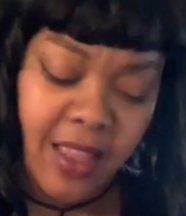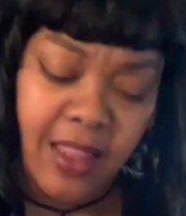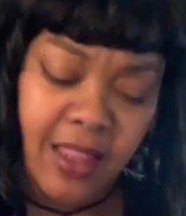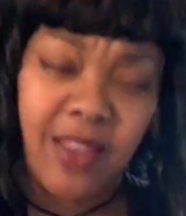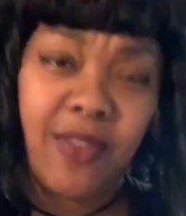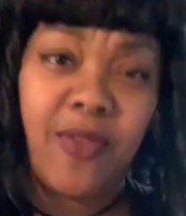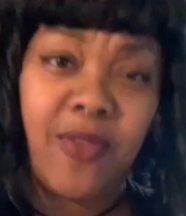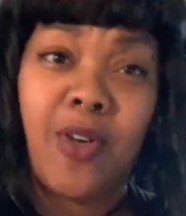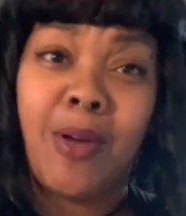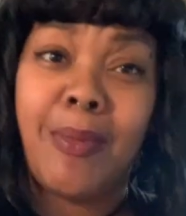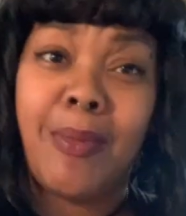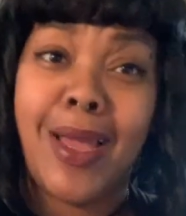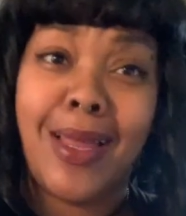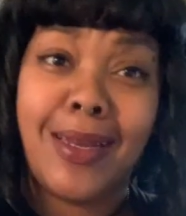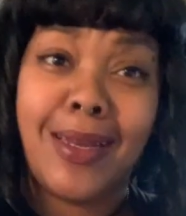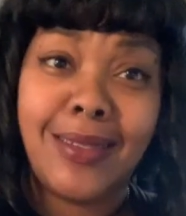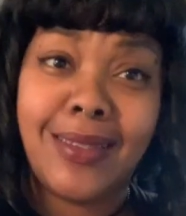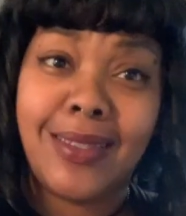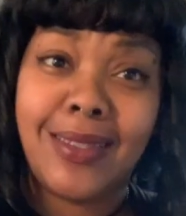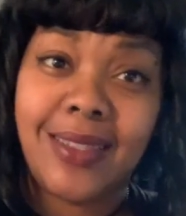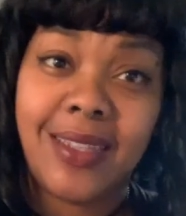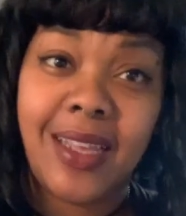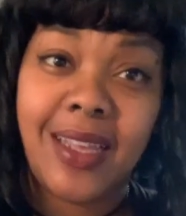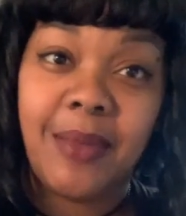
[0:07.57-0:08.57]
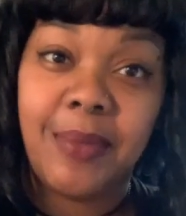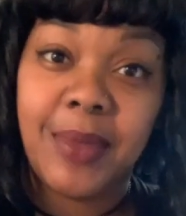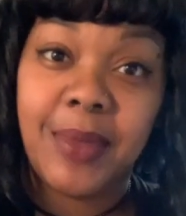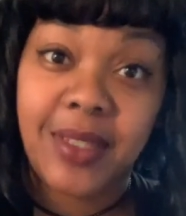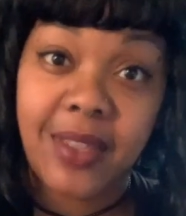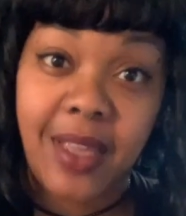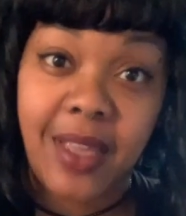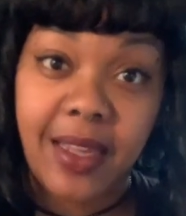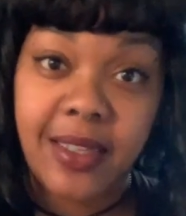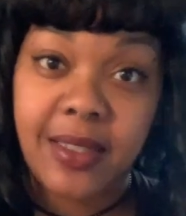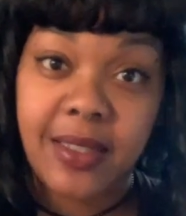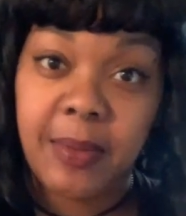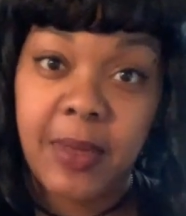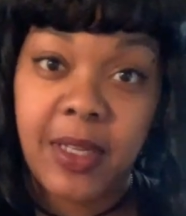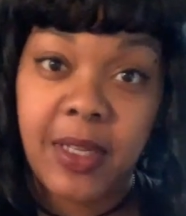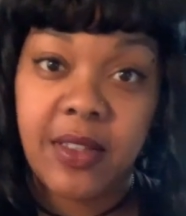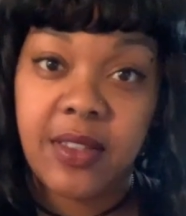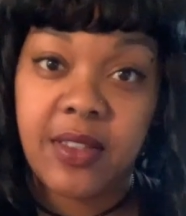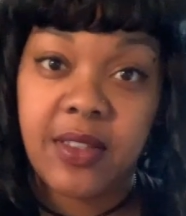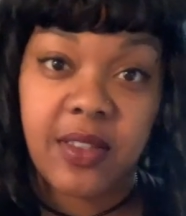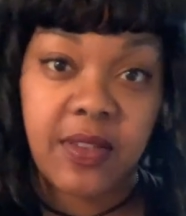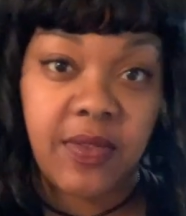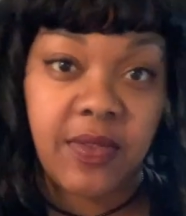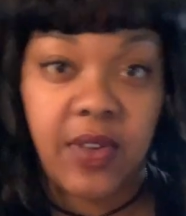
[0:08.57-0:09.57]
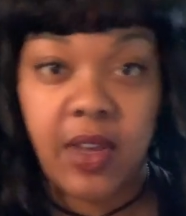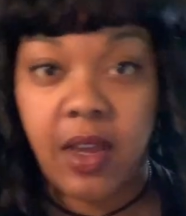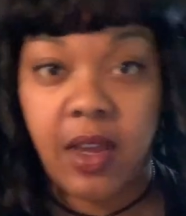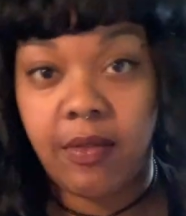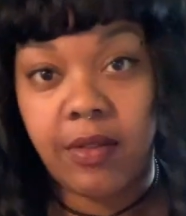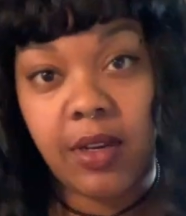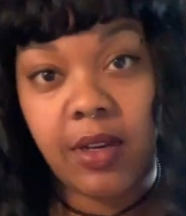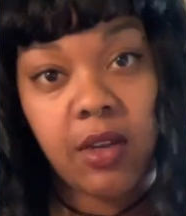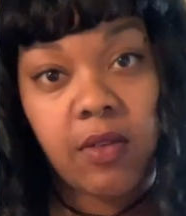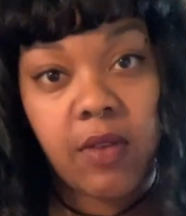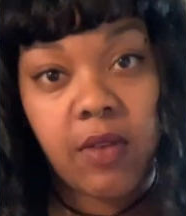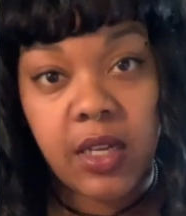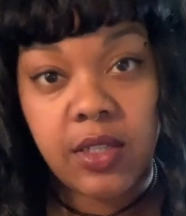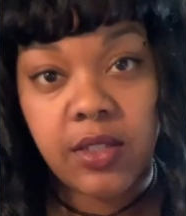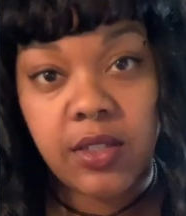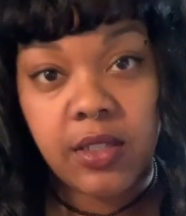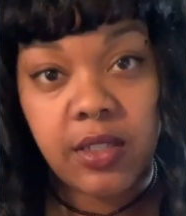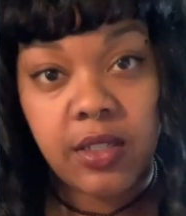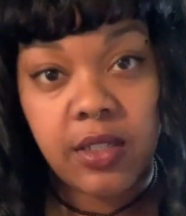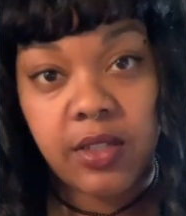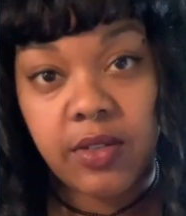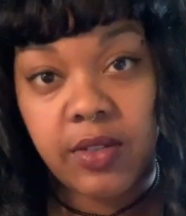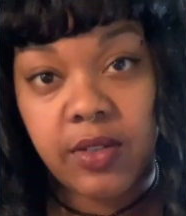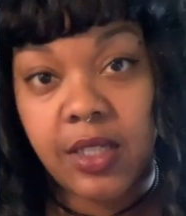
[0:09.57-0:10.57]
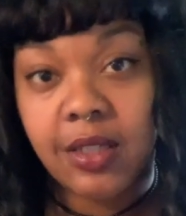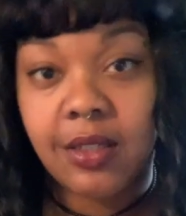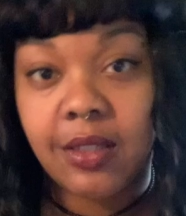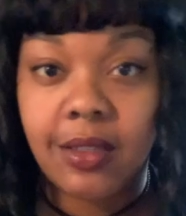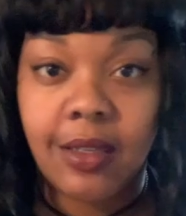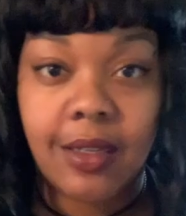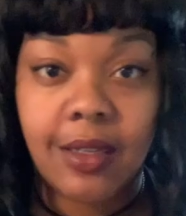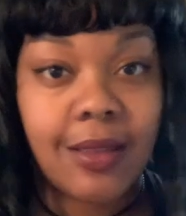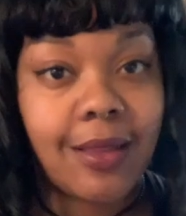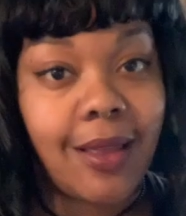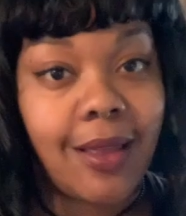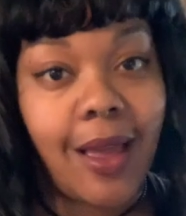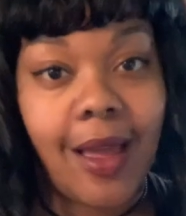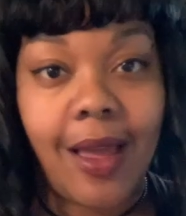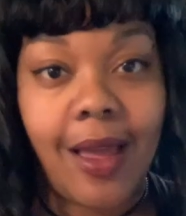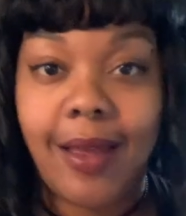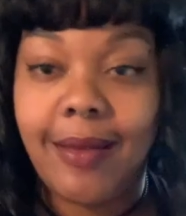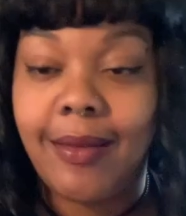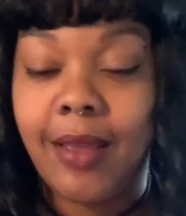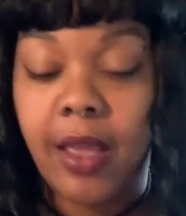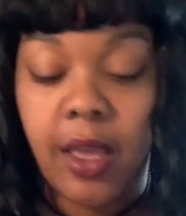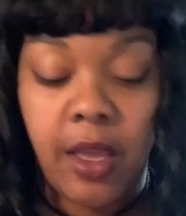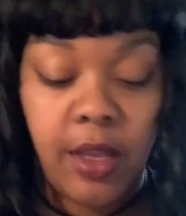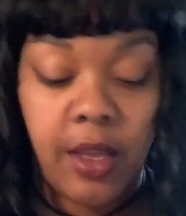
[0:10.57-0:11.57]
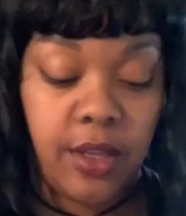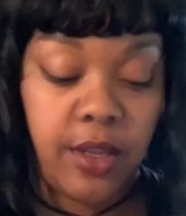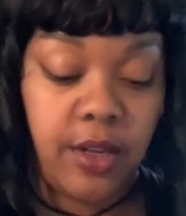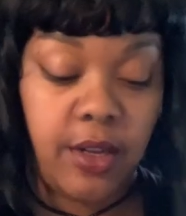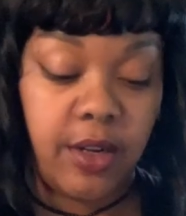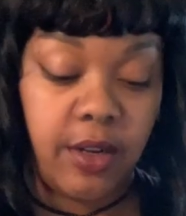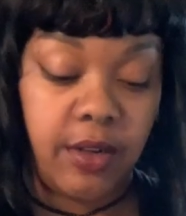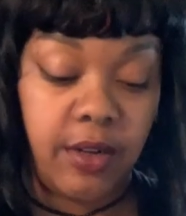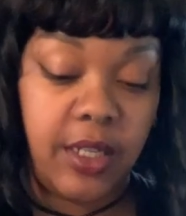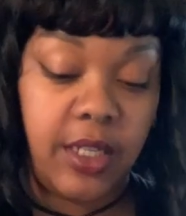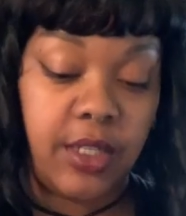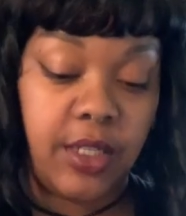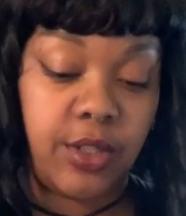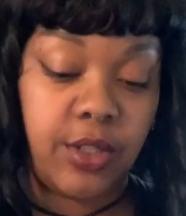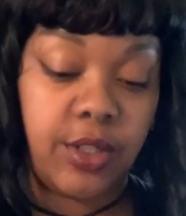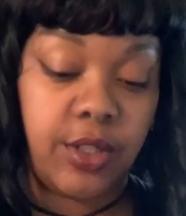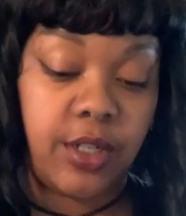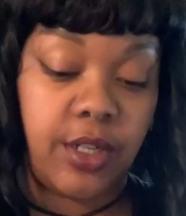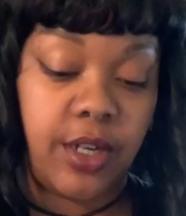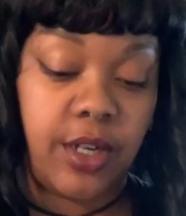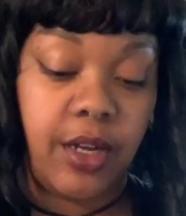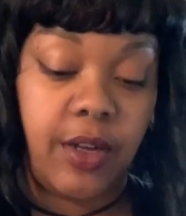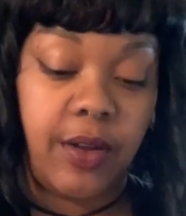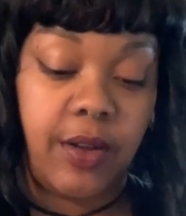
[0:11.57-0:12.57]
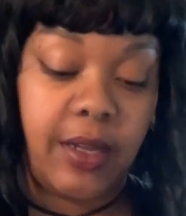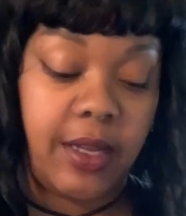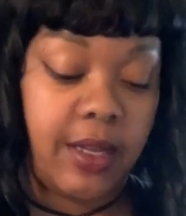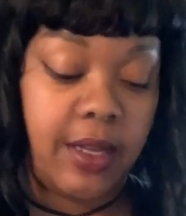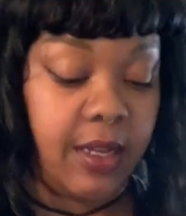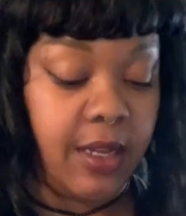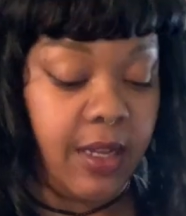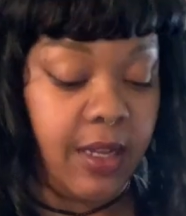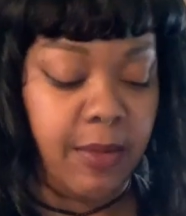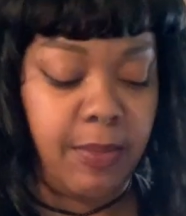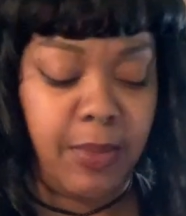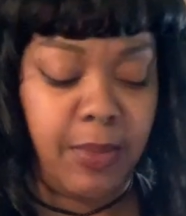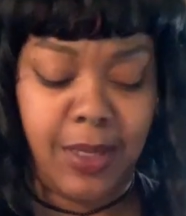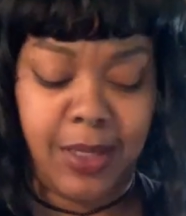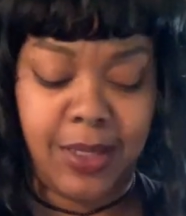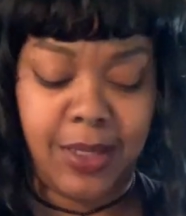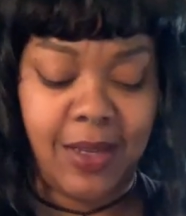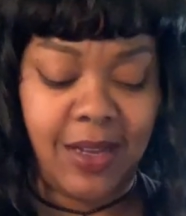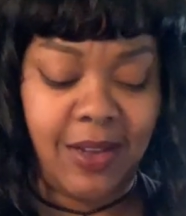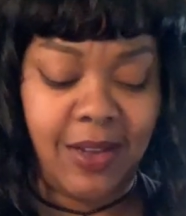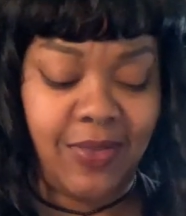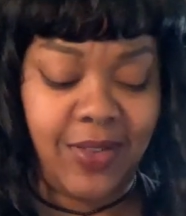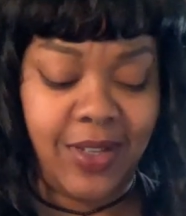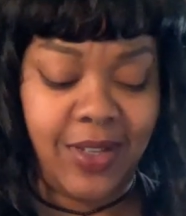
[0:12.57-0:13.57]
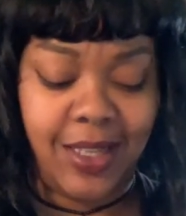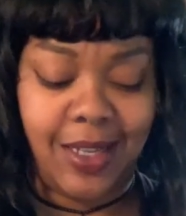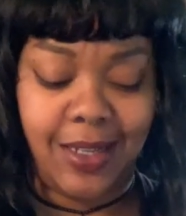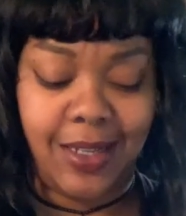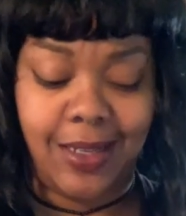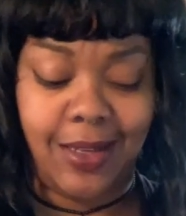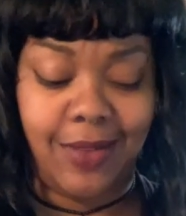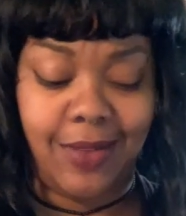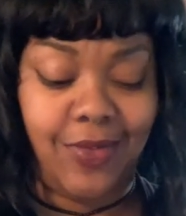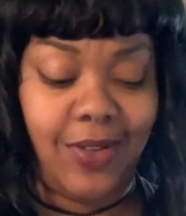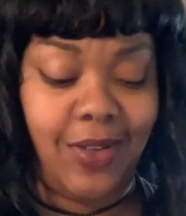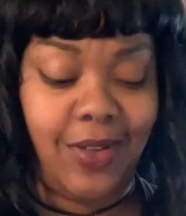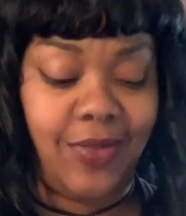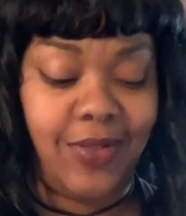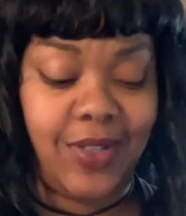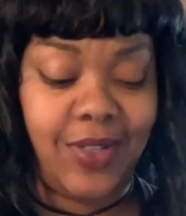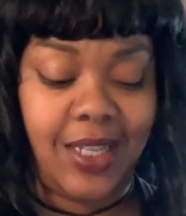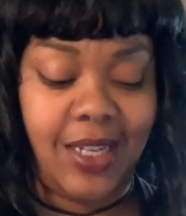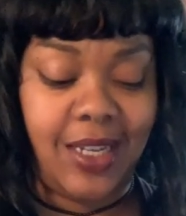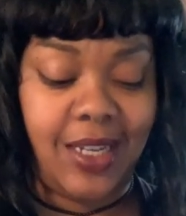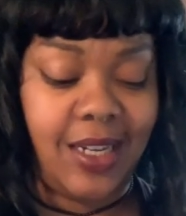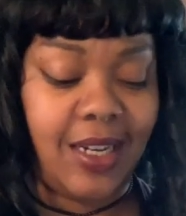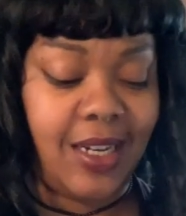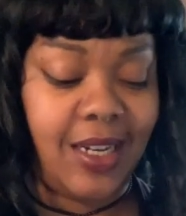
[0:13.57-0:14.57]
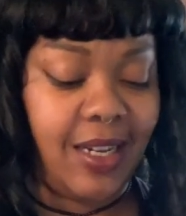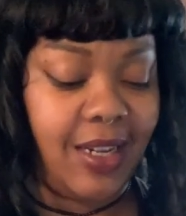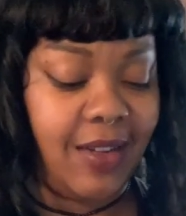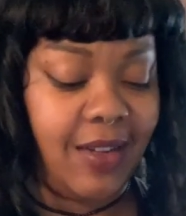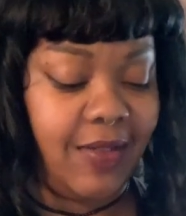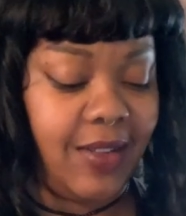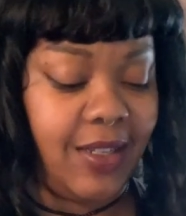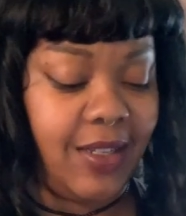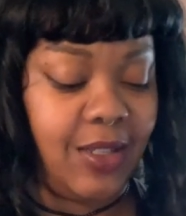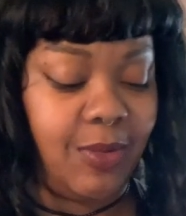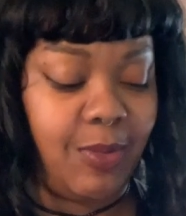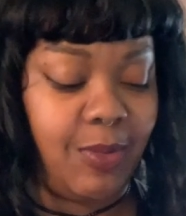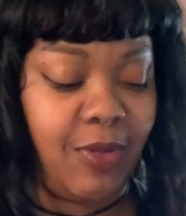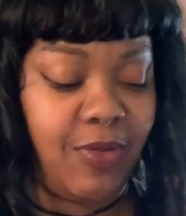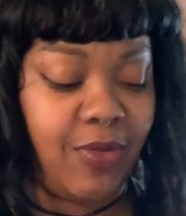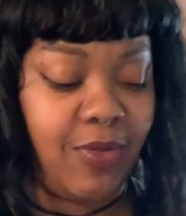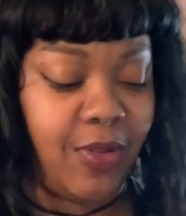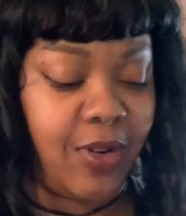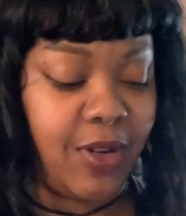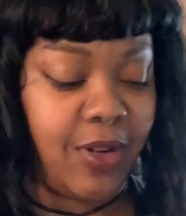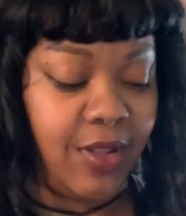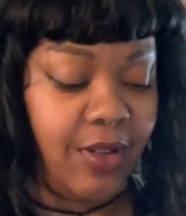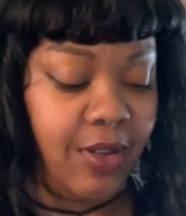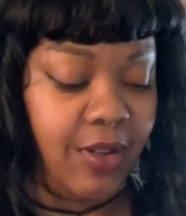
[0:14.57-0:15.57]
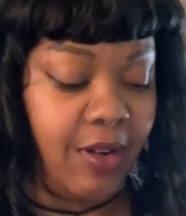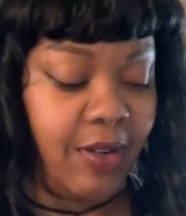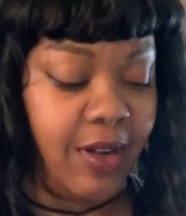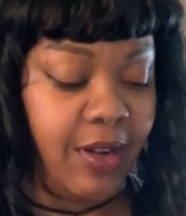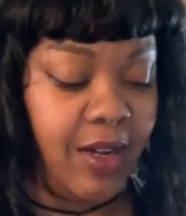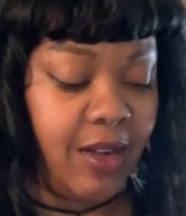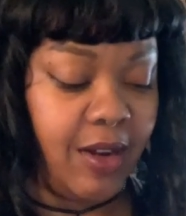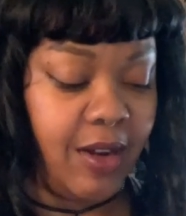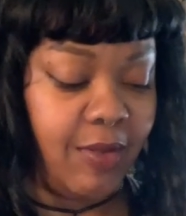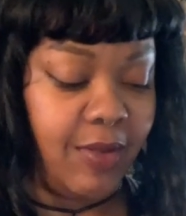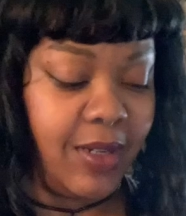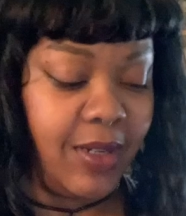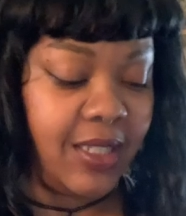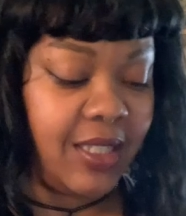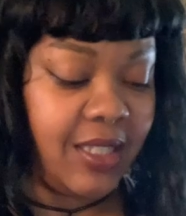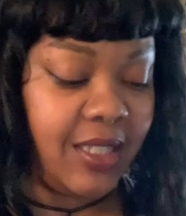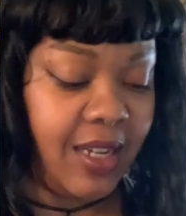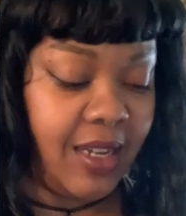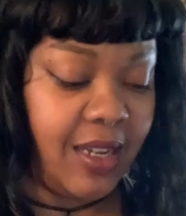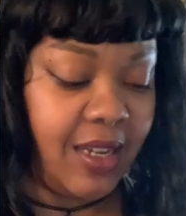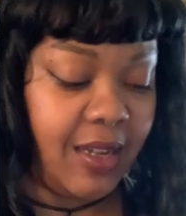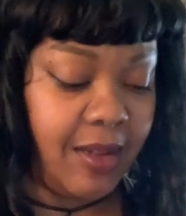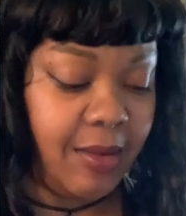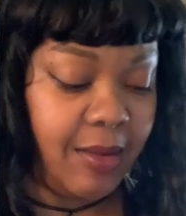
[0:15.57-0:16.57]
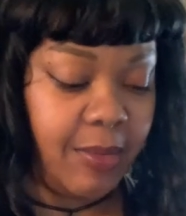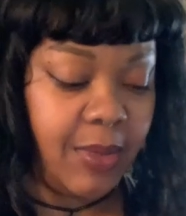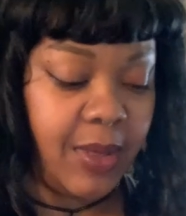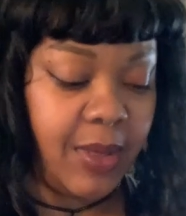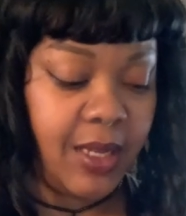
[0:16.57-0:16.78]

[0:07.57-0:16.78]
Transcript: The format is the same as last month, so if you have any questions or anything like that, you know, hit your girl up. Although I feel like if you've seen any of these before, then you already know what's up.